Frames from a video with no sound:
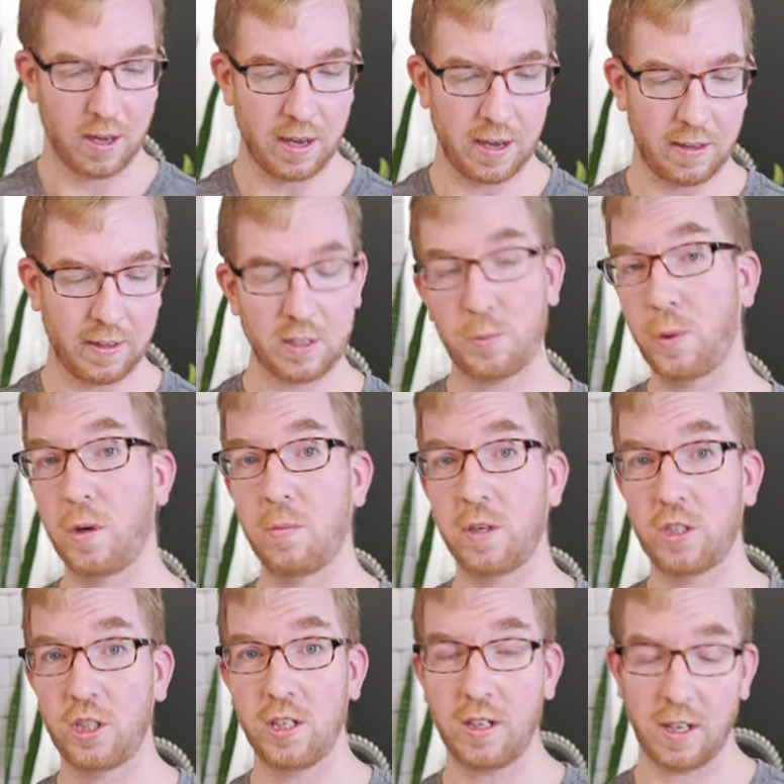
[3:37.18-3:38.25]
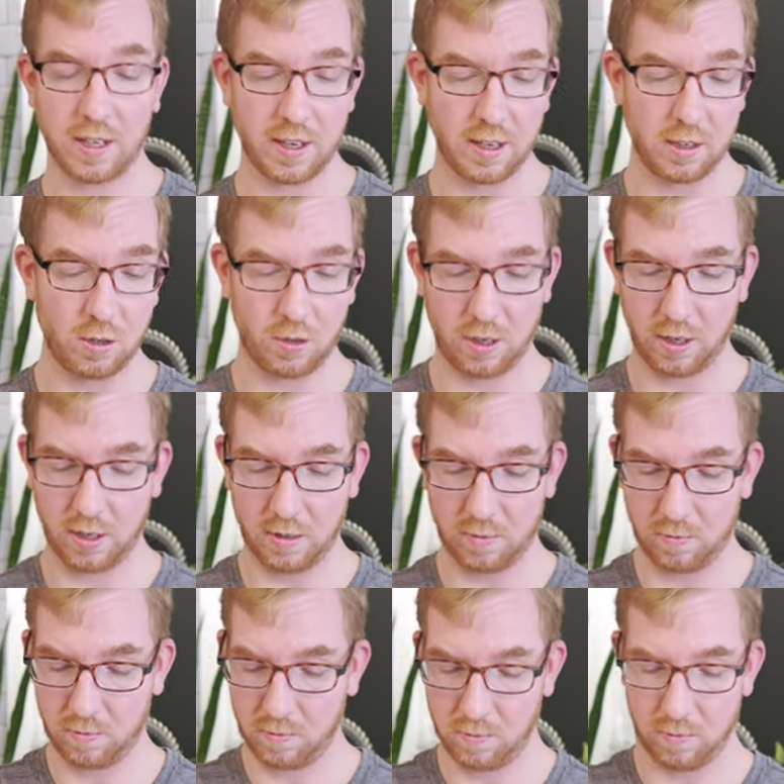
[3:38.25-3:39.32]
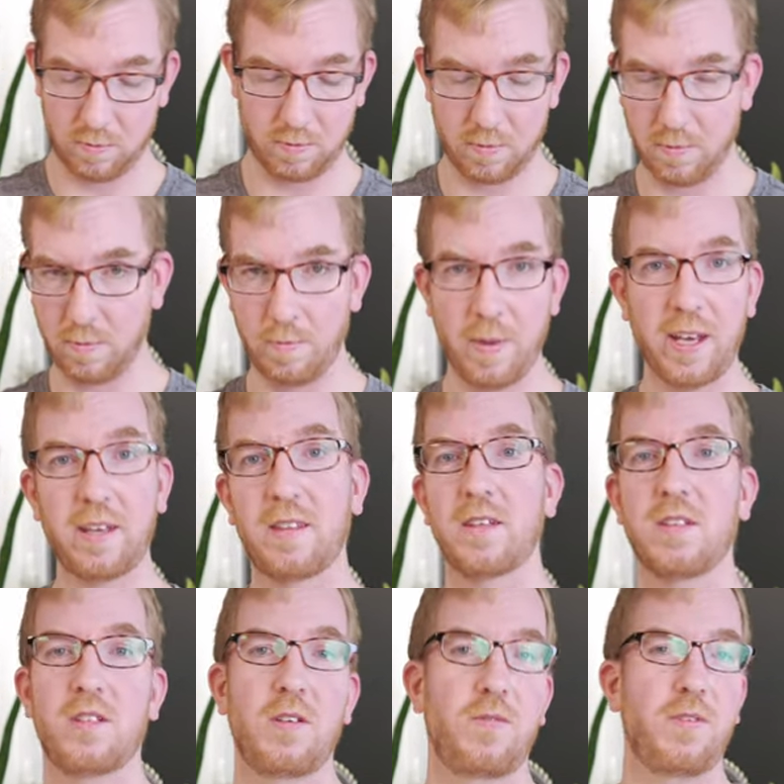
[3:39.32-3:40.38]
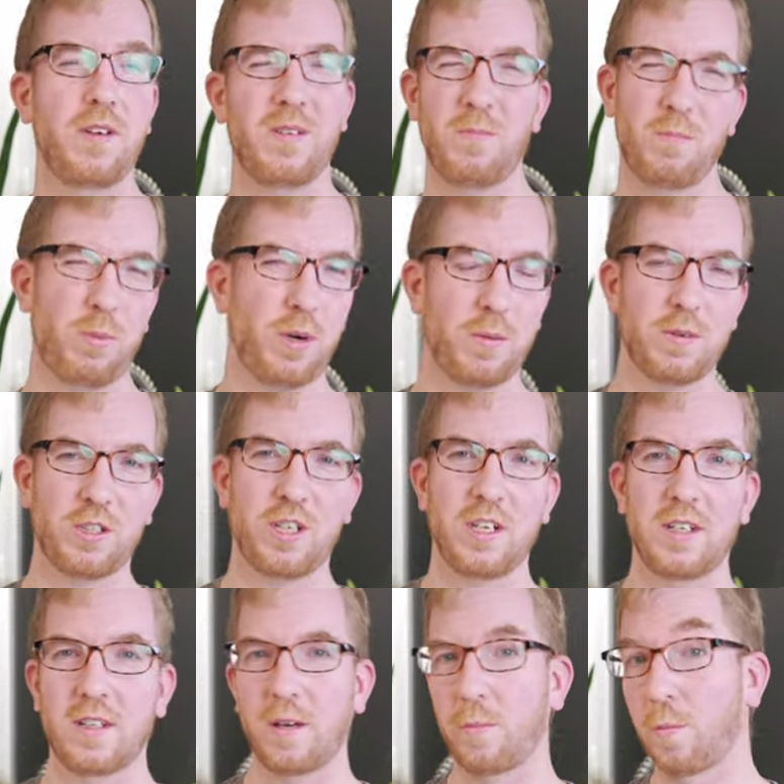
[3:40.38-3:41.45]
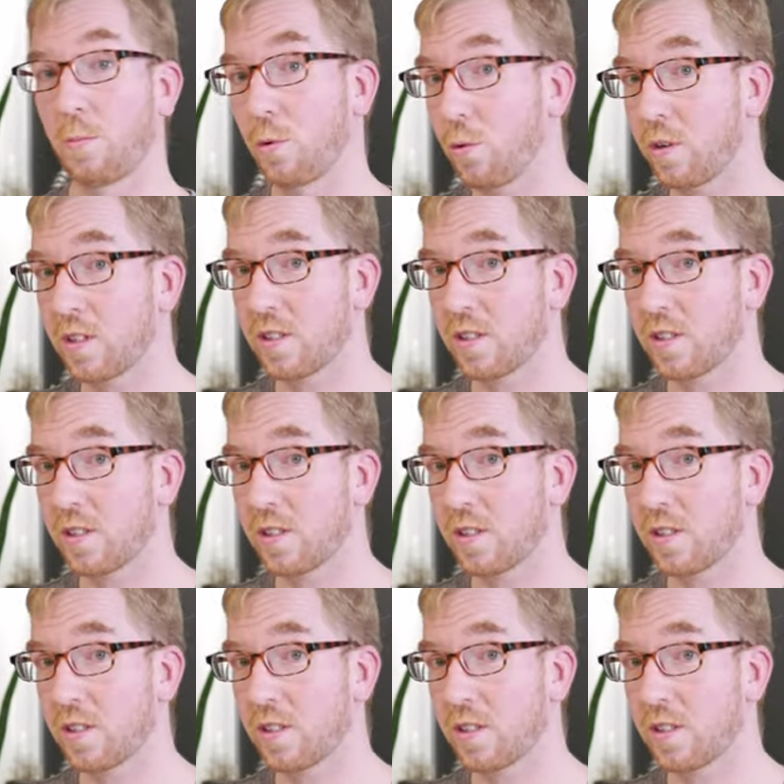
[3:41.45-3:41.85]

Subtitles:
And that's pretty much it. Again, you can make this to fit pretty much any type of brewing